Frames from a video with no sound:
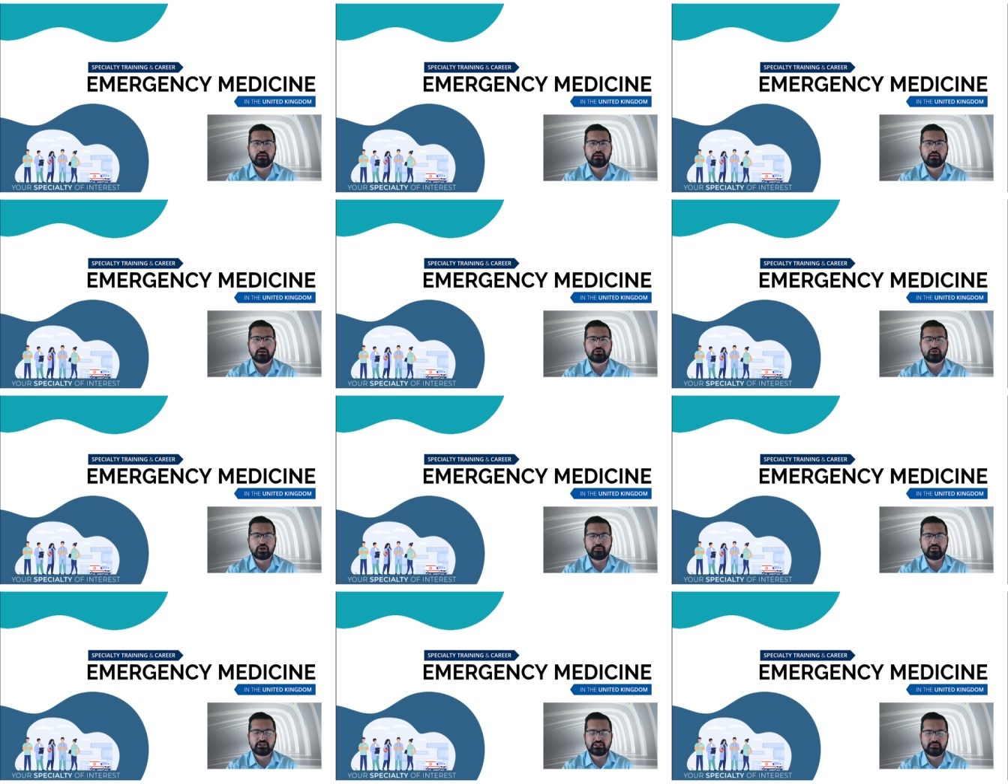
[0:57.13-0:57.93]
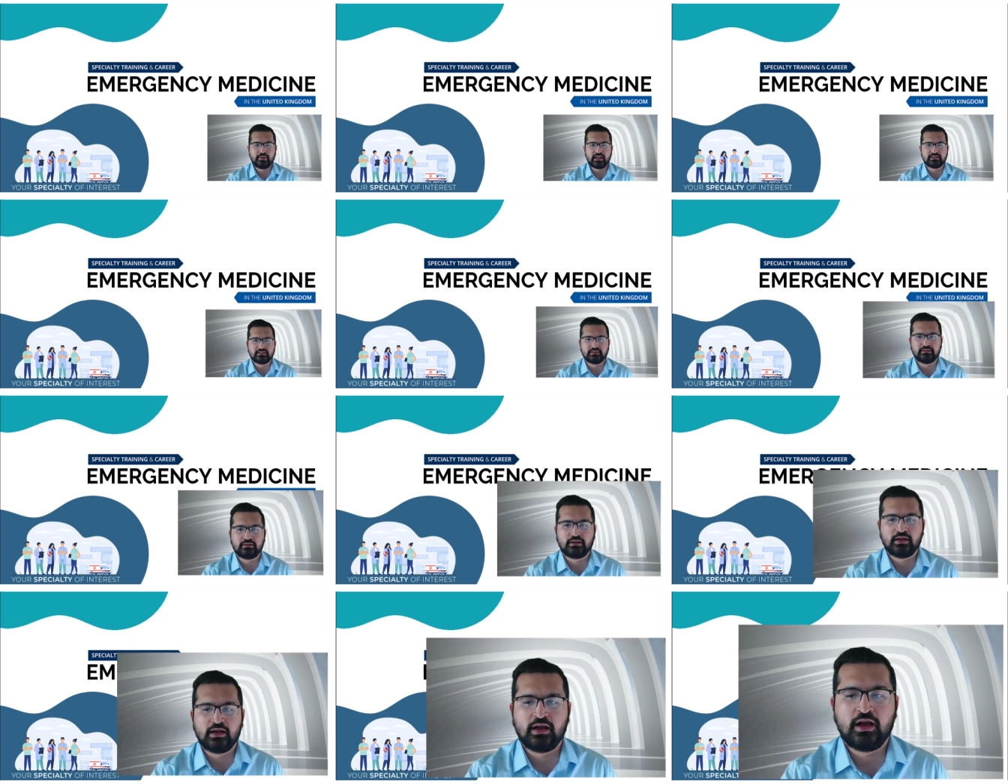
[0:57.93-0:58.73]
So, emergency medicine.
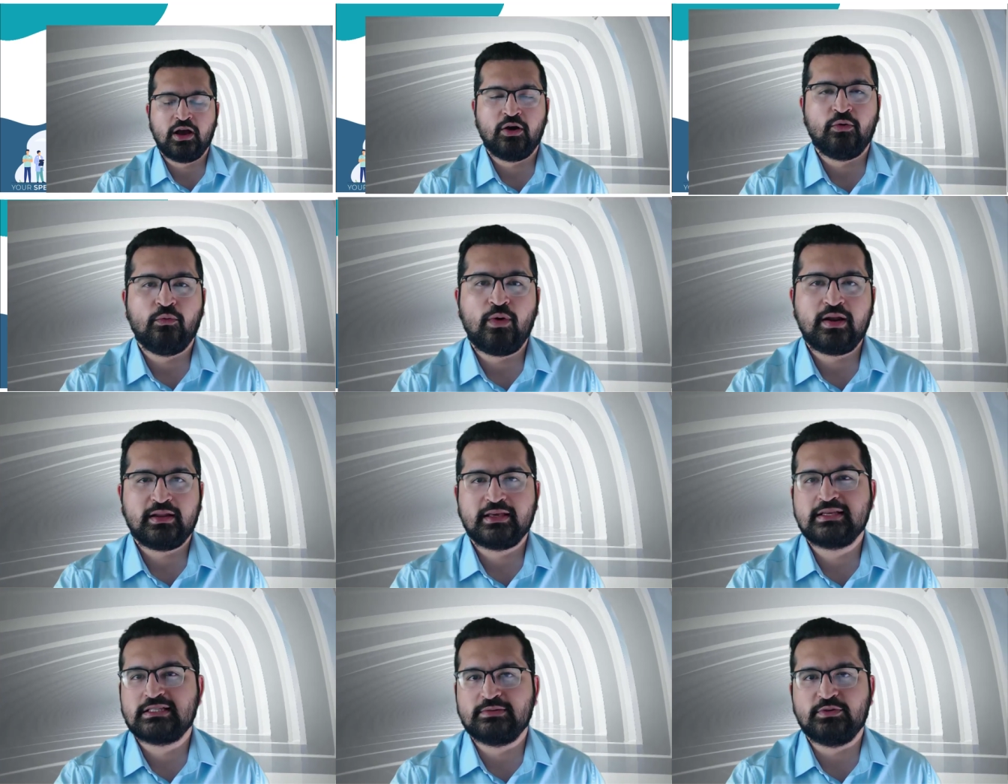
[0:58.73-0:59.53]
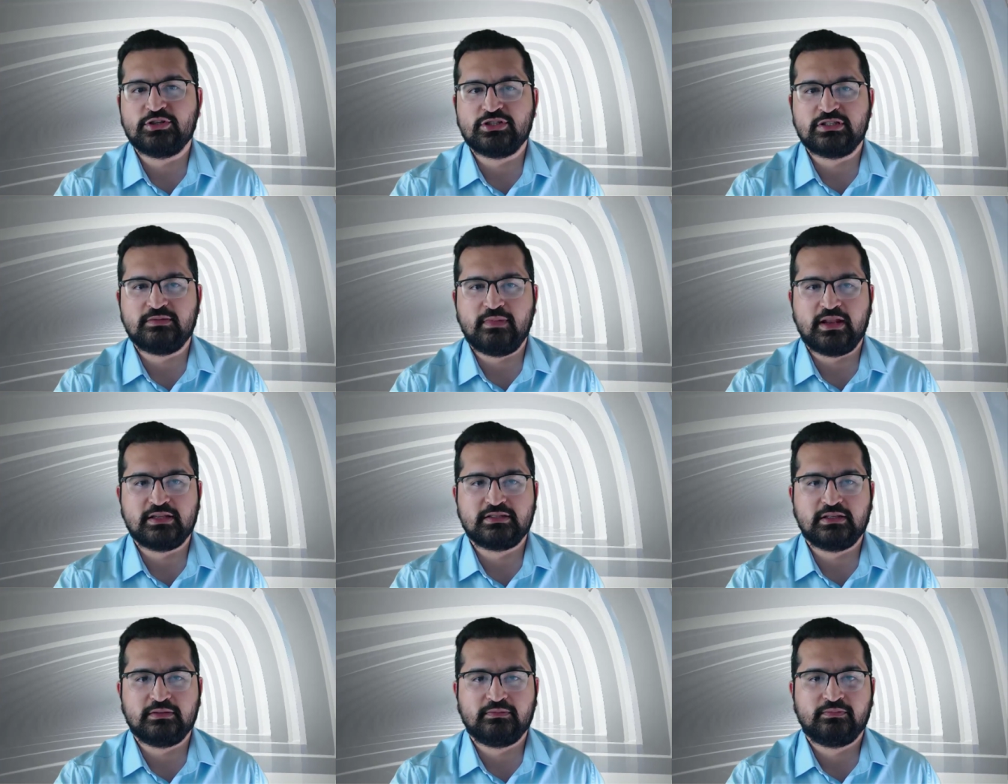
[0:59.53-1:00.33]
What is emergency medicine?